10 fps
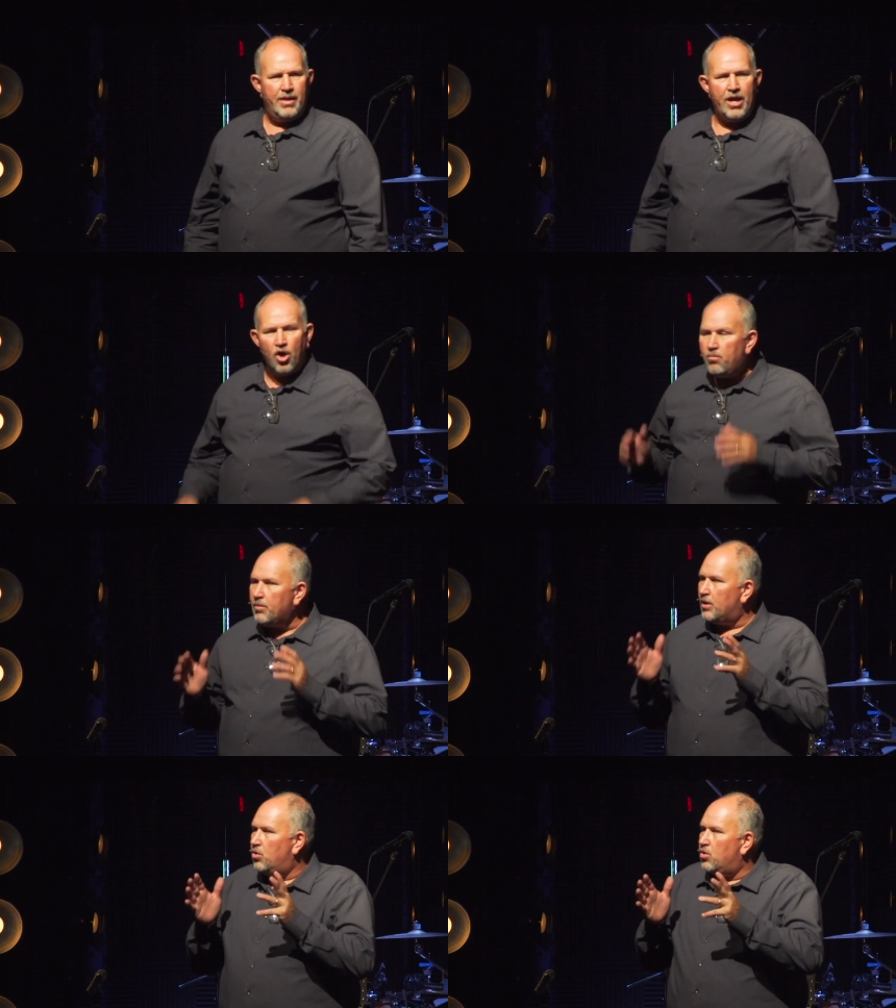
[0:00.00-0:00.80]
Help
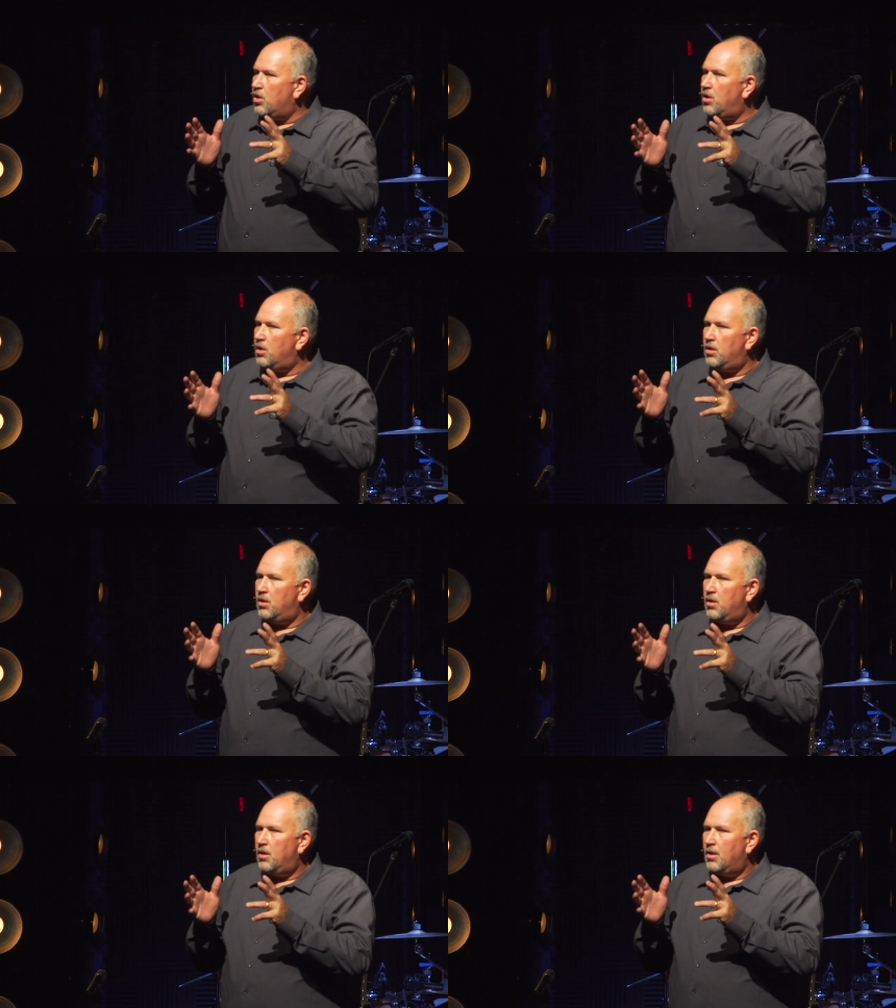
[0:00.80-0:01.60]
me, Lord.
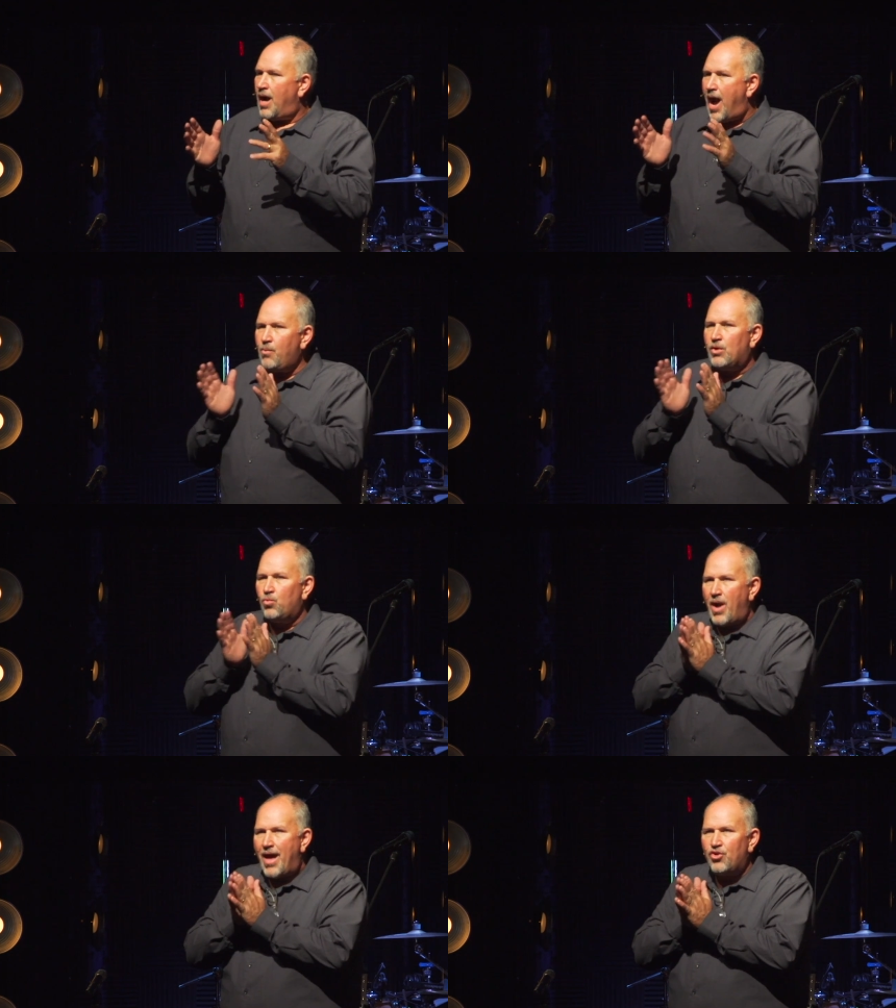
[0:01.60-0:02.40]
I would
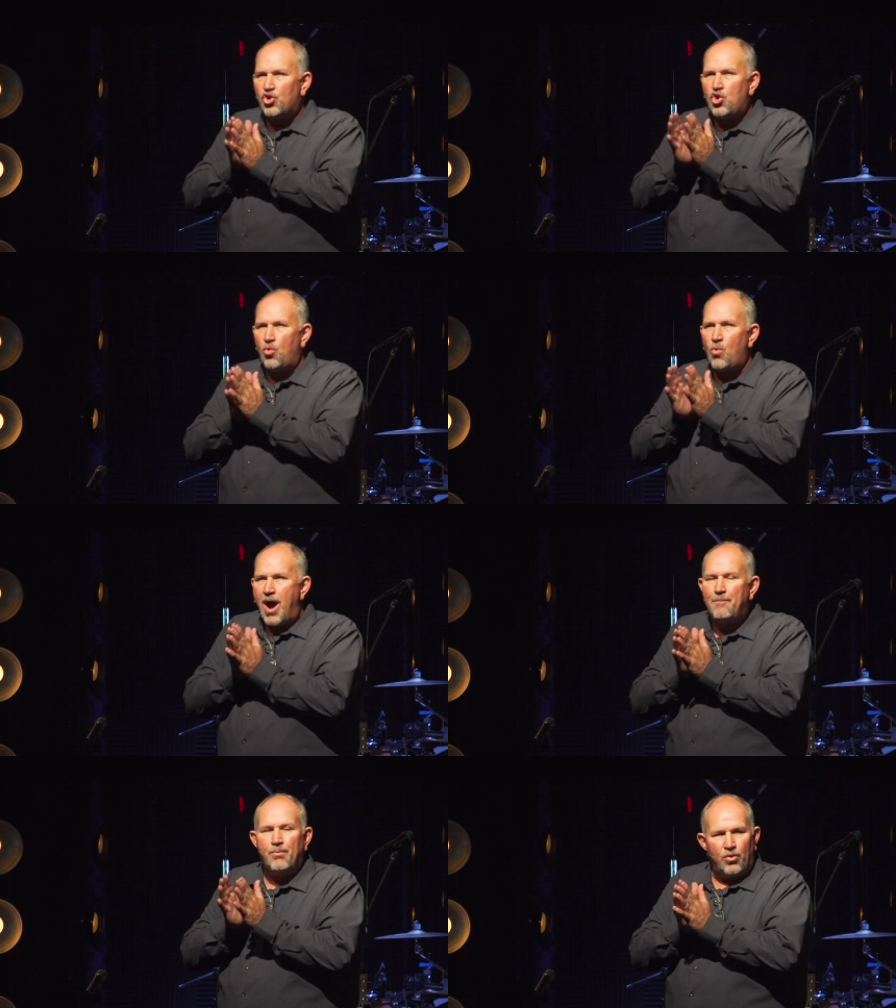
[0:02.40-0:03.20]
rather
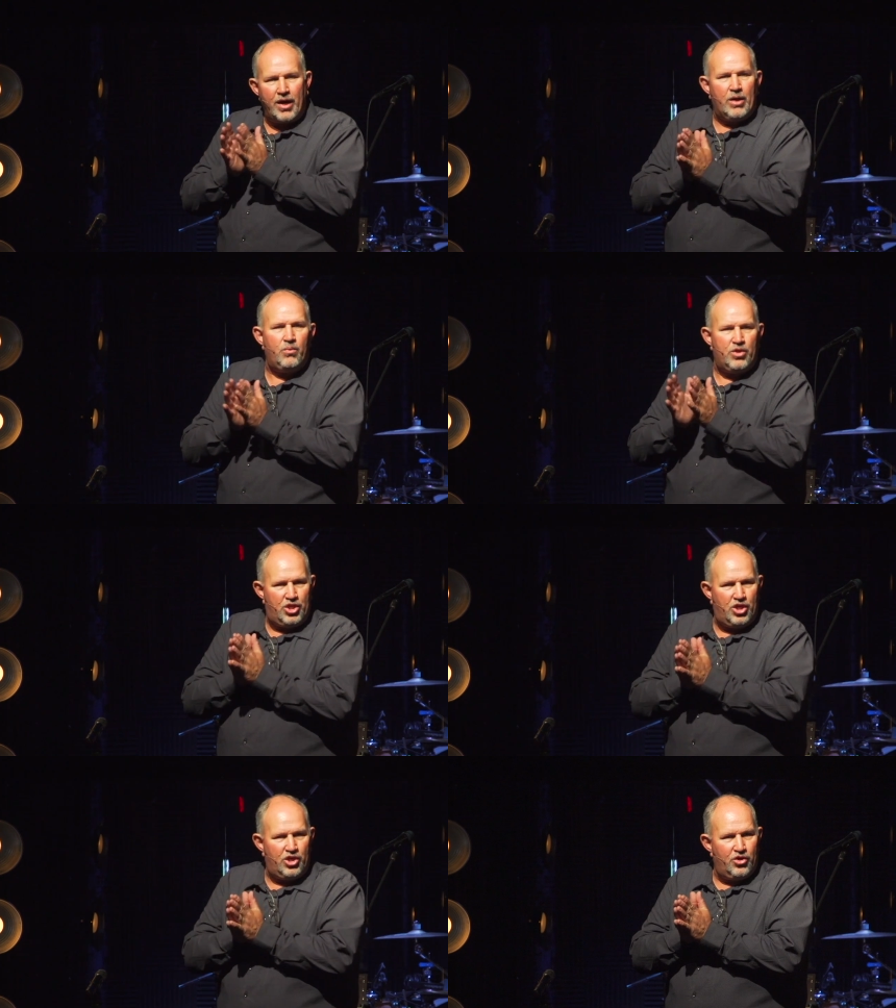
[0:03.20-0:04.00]
cooperate
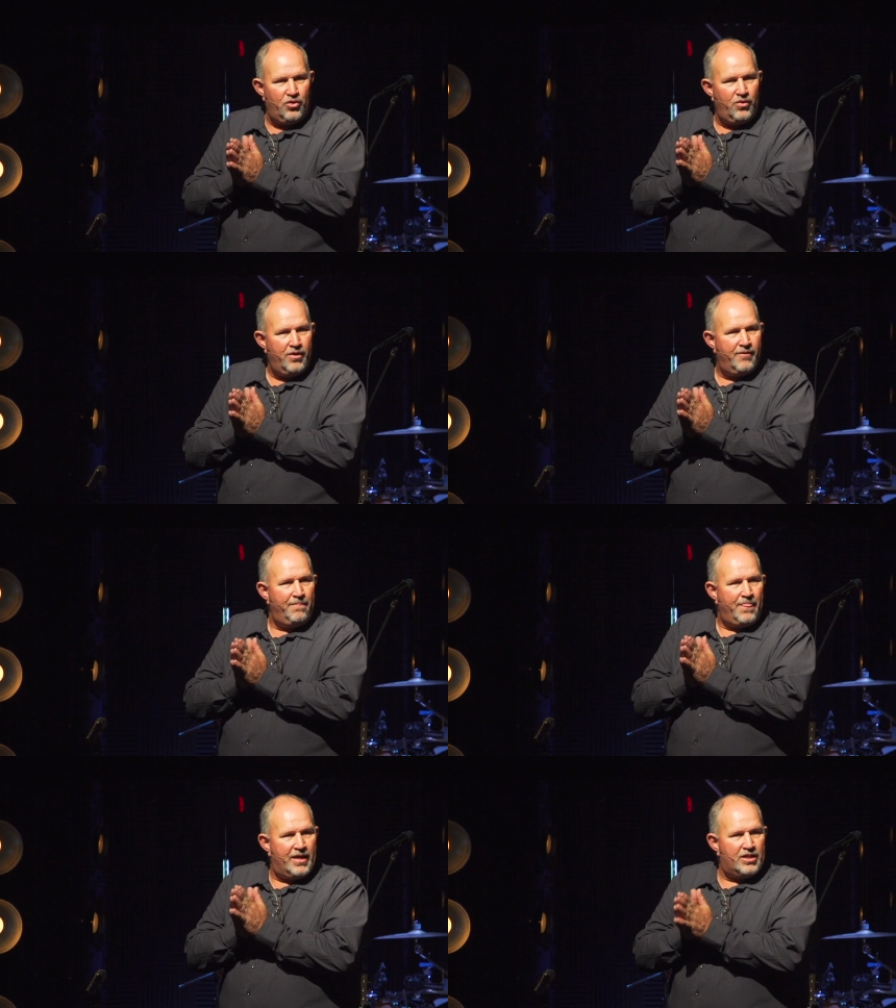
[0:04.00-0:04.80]
with you
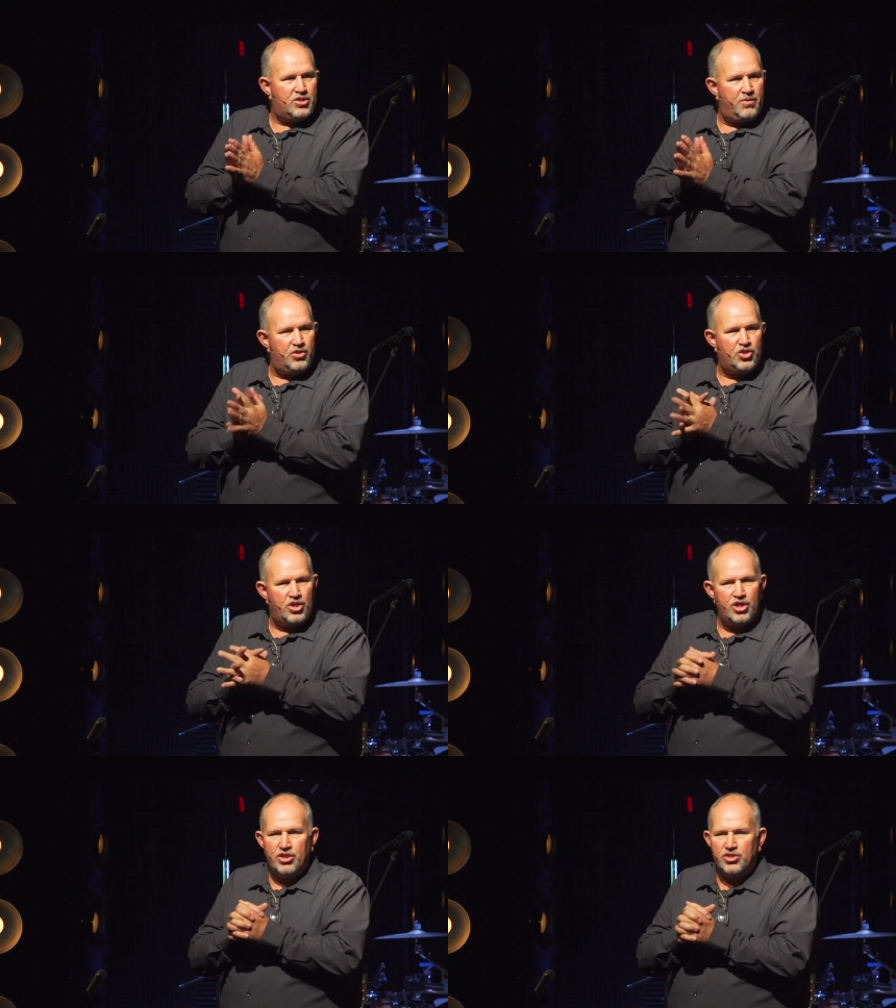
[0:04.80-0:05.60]
and experience your
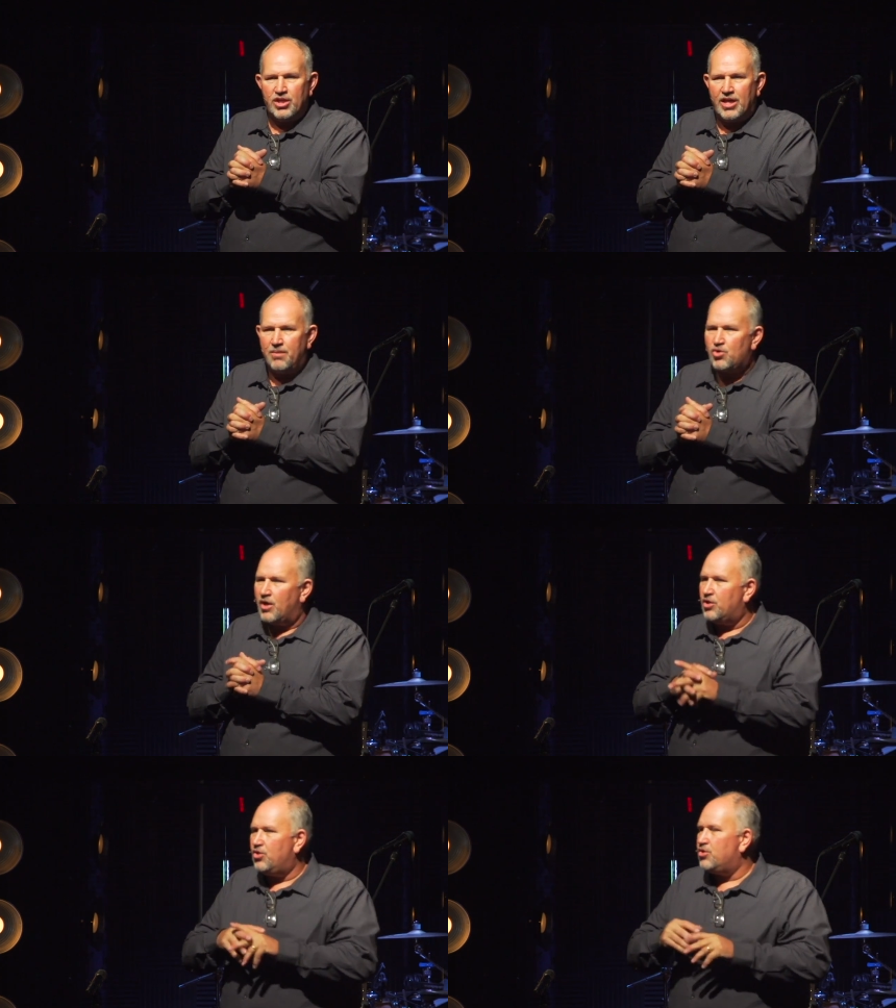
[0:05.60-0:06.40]
goodness than keep
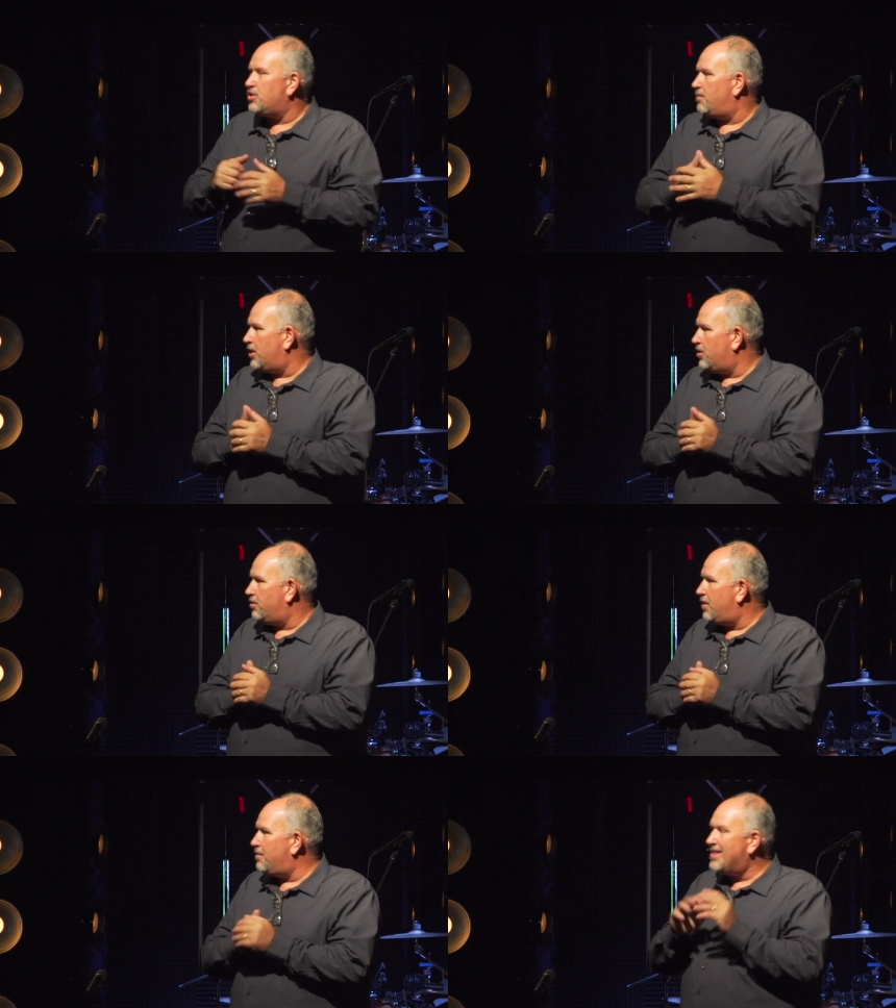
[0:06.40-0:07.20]
trying to do this on my
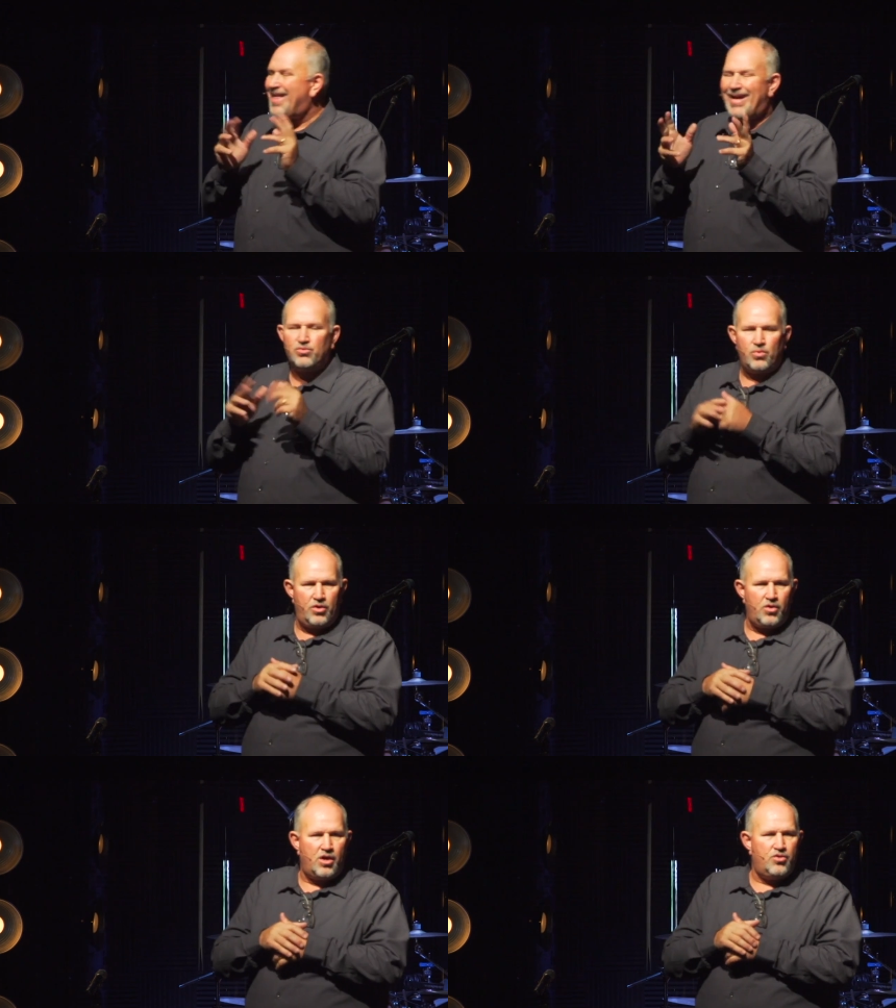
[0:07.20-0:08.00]
own. Maybe that's where
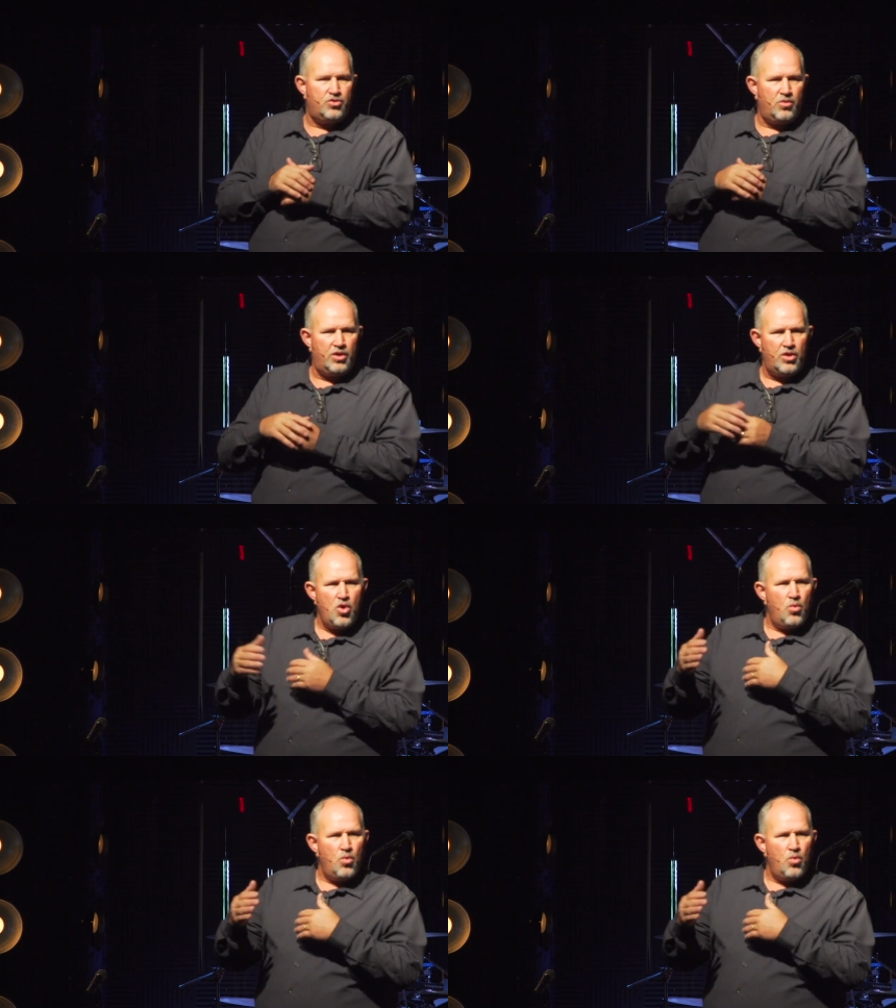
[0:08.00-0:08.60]
you are this morning.